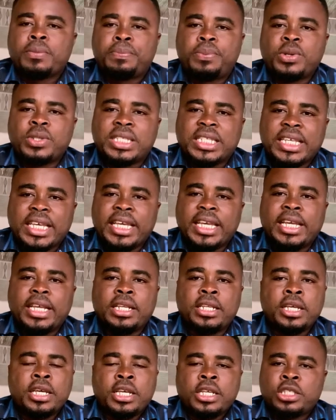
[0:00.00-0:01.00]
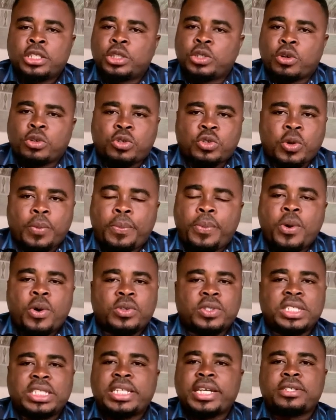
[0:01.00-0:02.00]
put in your
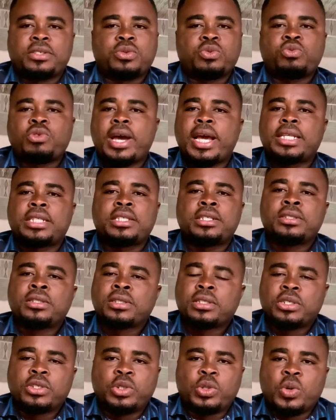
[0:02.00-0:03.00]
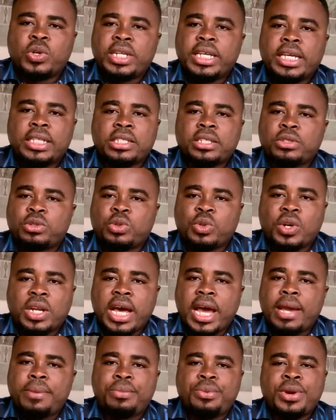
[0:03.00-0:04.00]
support. Just write donate to
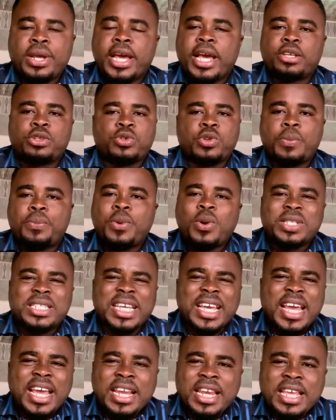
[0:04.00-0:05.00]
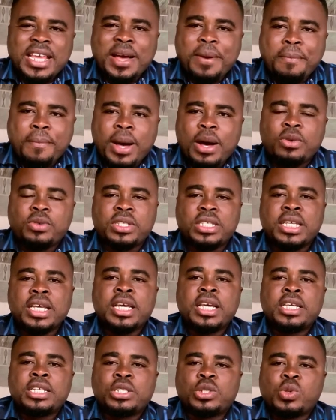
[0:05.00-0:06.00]
library and support any amount
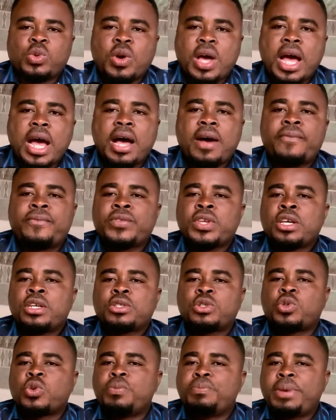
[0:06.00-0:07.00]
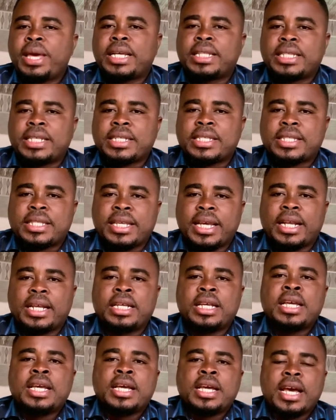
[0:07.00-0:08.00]
you have to make this
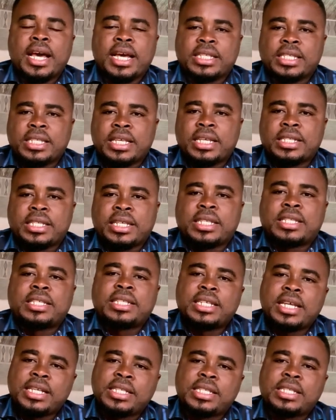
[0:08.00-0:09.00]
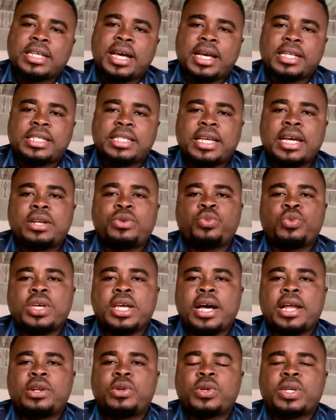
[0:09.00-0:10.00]
thing a success. Yes, I said we
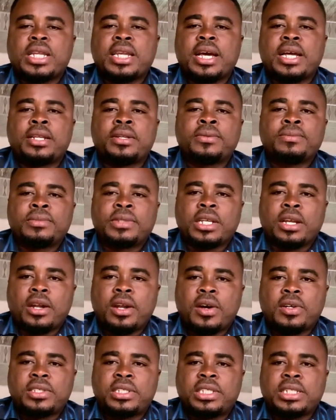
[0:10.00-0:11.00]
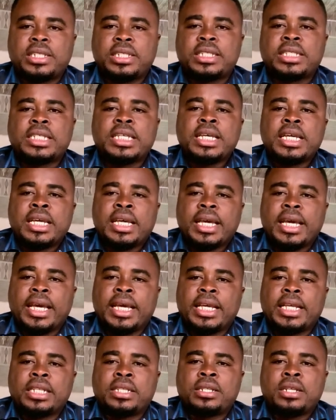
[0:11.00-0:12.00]
are looking at launching it
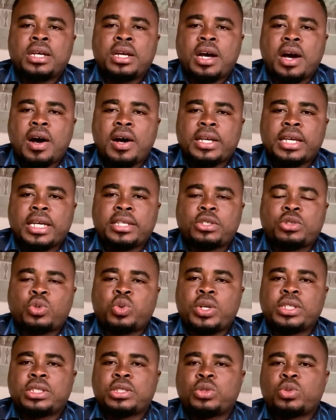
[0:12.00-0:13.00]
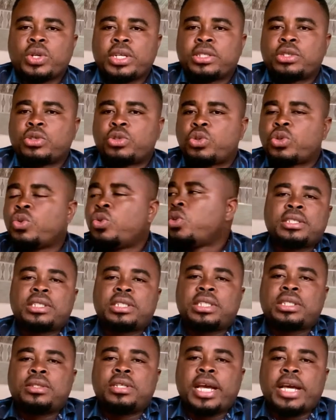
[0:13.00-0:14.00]
in August 2022,
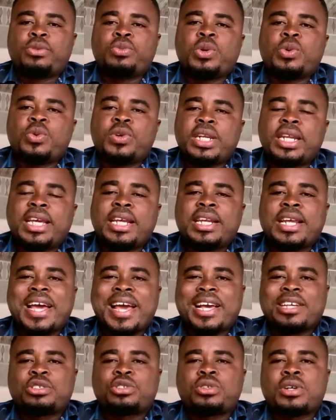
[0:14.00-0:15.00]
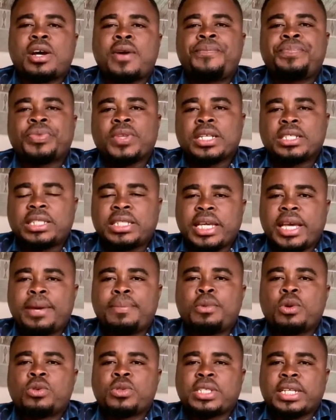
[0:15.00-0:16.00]
and we will need extra
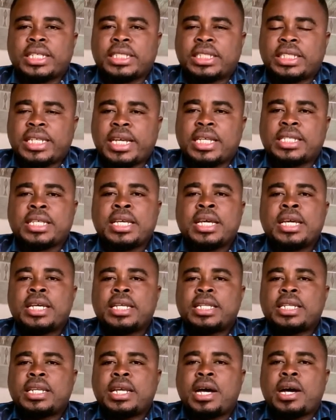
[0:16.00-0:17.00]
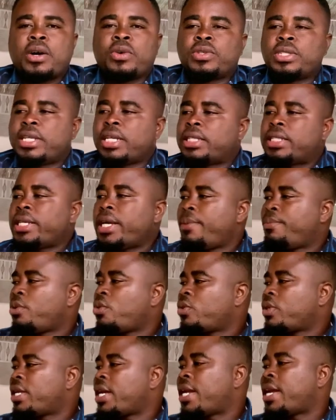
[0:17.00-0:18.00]
tables and chairs. Now, the
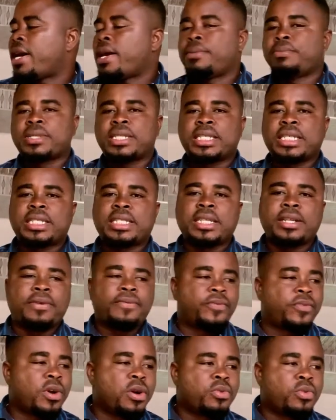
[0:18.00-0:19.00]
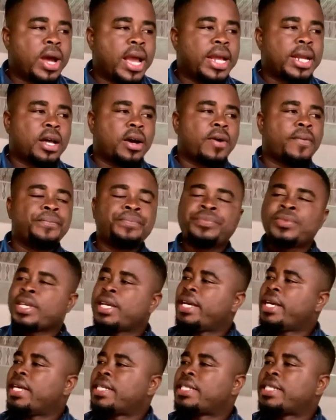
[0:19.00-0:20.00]
table that I am sitting in front right now
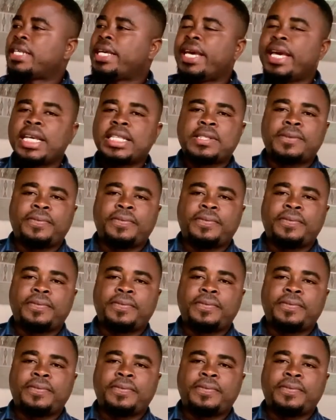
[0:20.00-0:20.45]
is 8